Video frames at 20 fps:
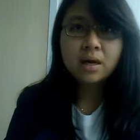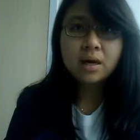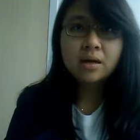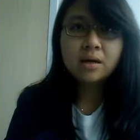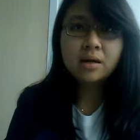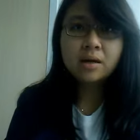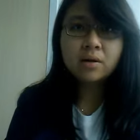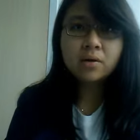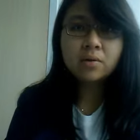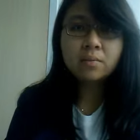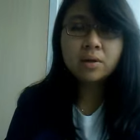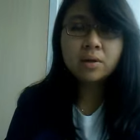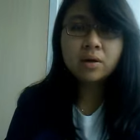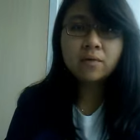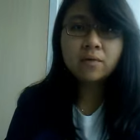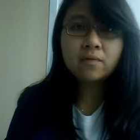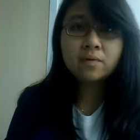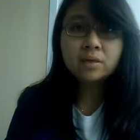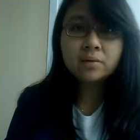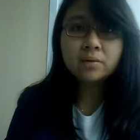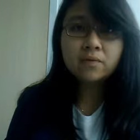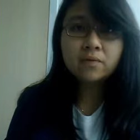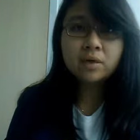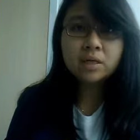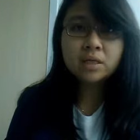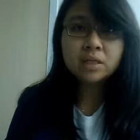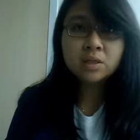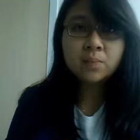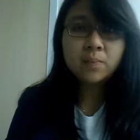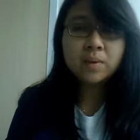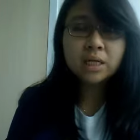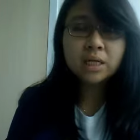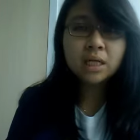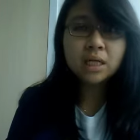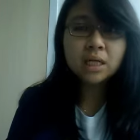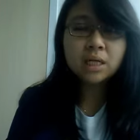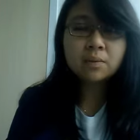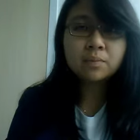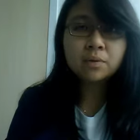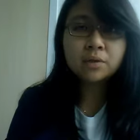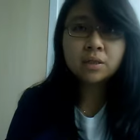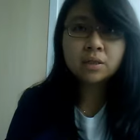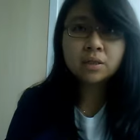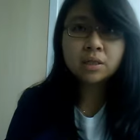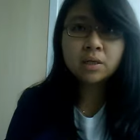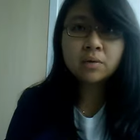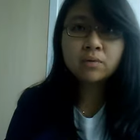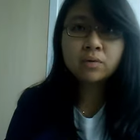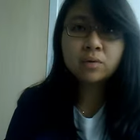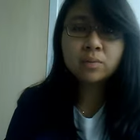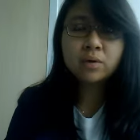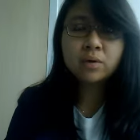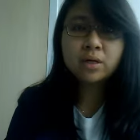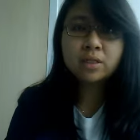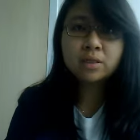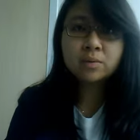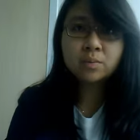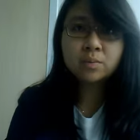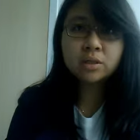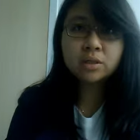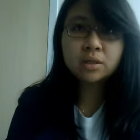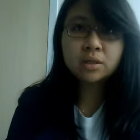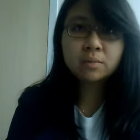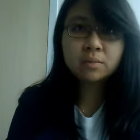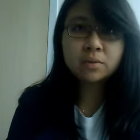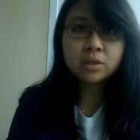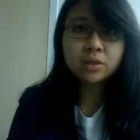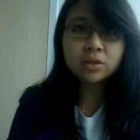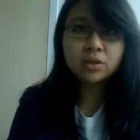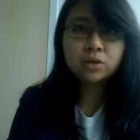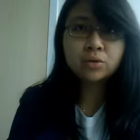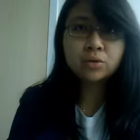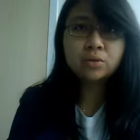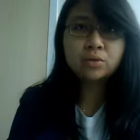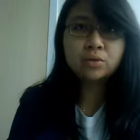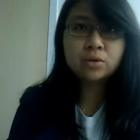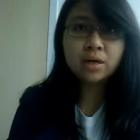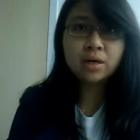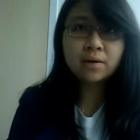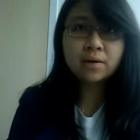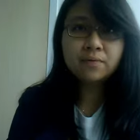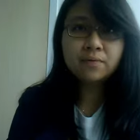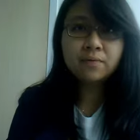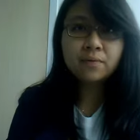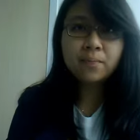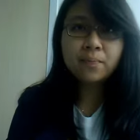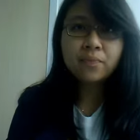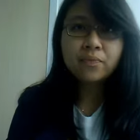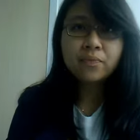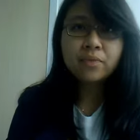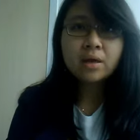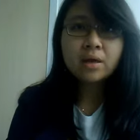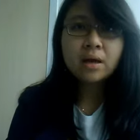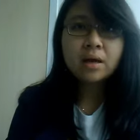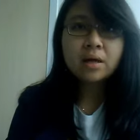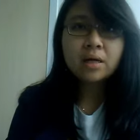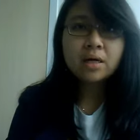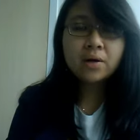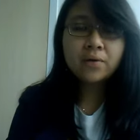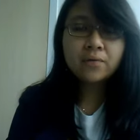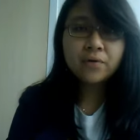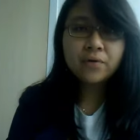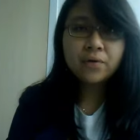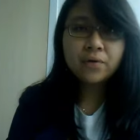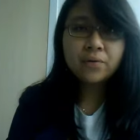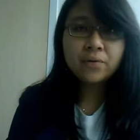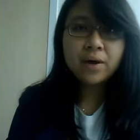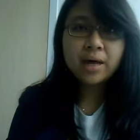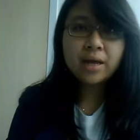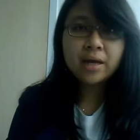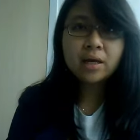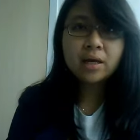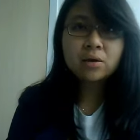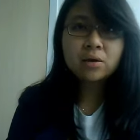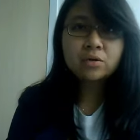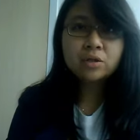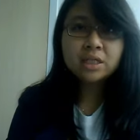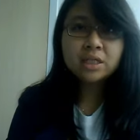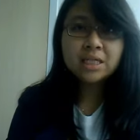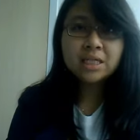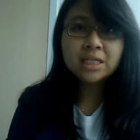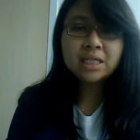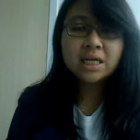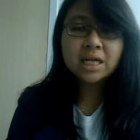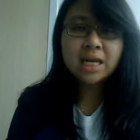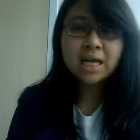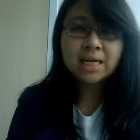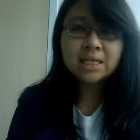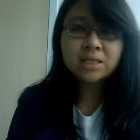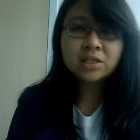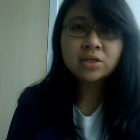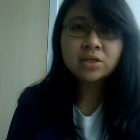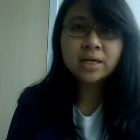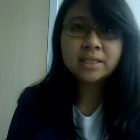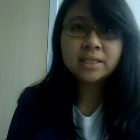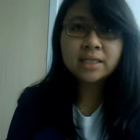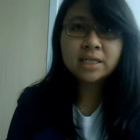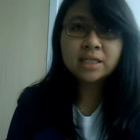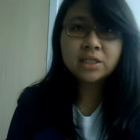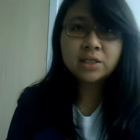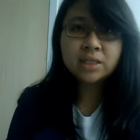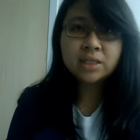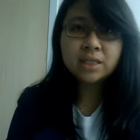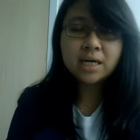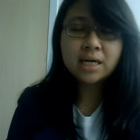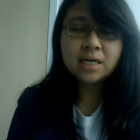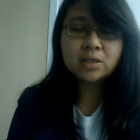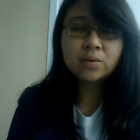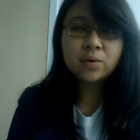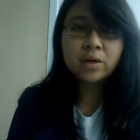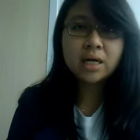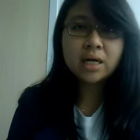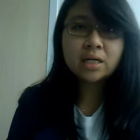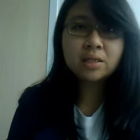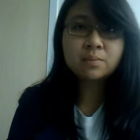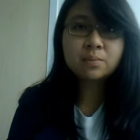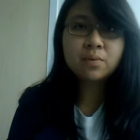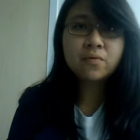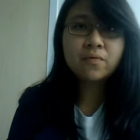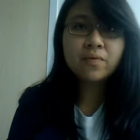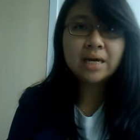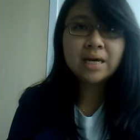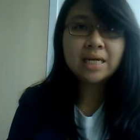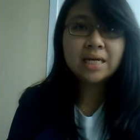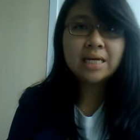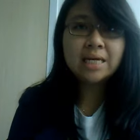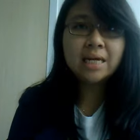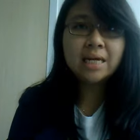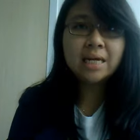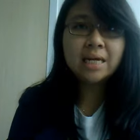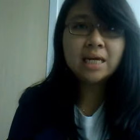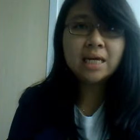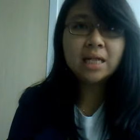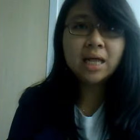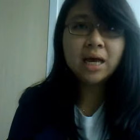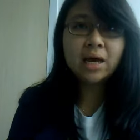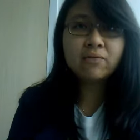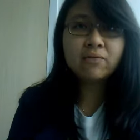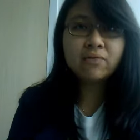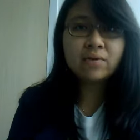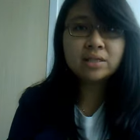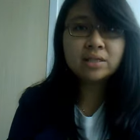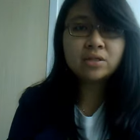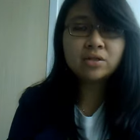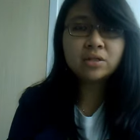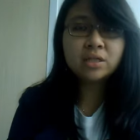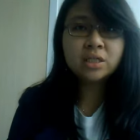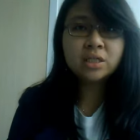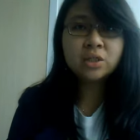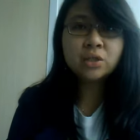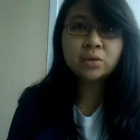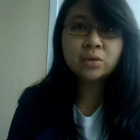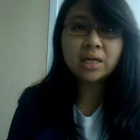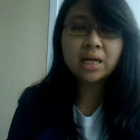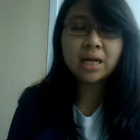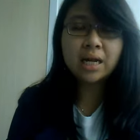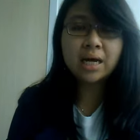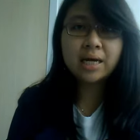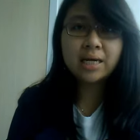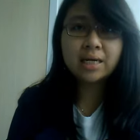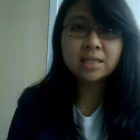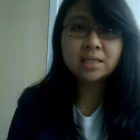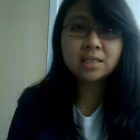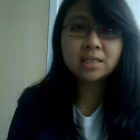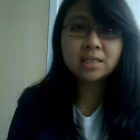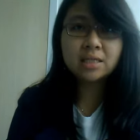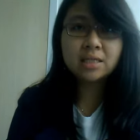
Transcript: The incumbent for this particular position will be responsible to draft, review, and negotiate the client's transaction as well as providing legal advisories to the client.